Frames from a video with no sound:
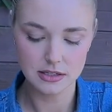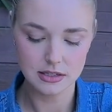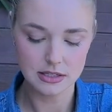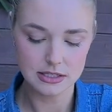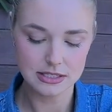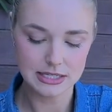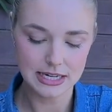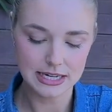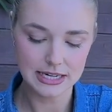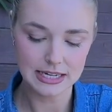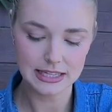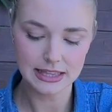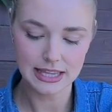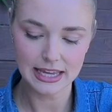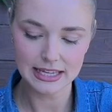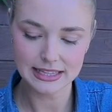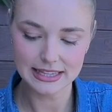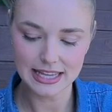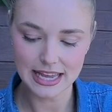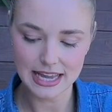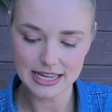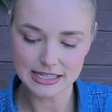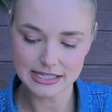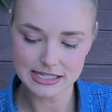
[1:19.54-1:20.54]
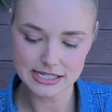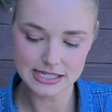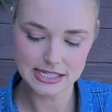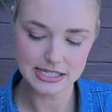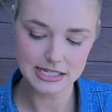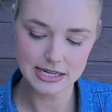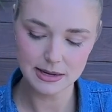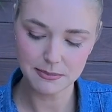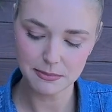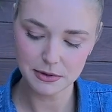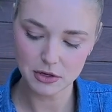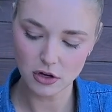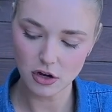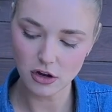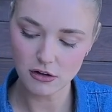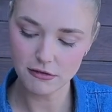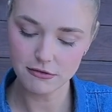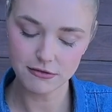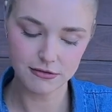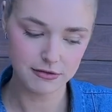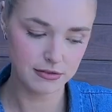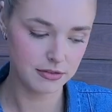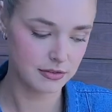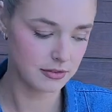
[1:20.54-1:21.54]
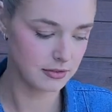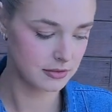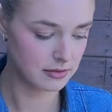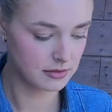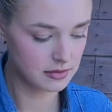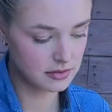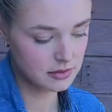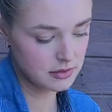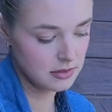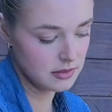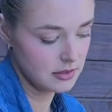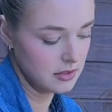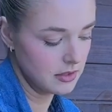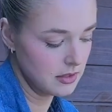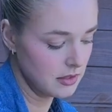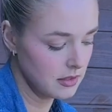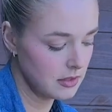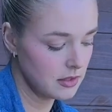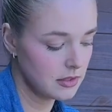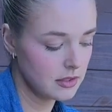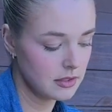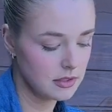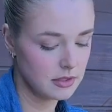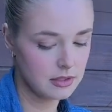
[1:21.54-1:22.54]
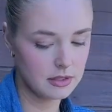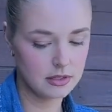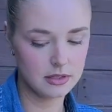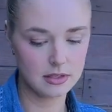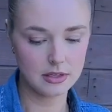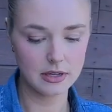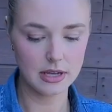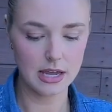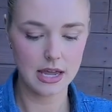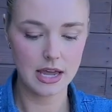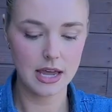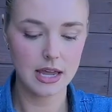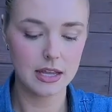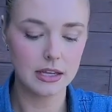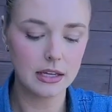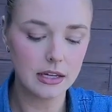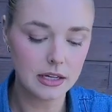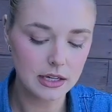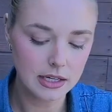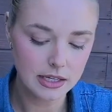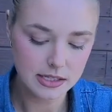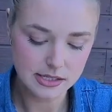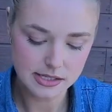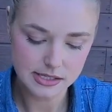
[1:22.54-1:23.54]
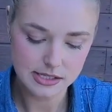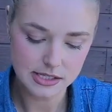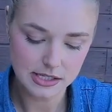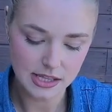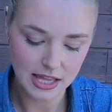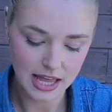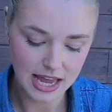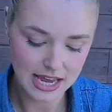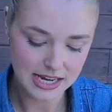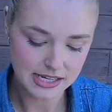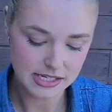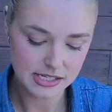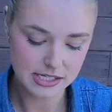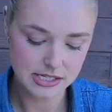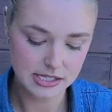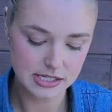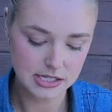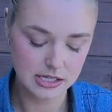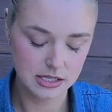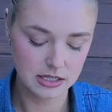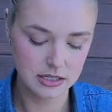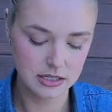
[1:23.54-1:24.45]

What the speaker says: take it like that, snip it off, and you're going to slice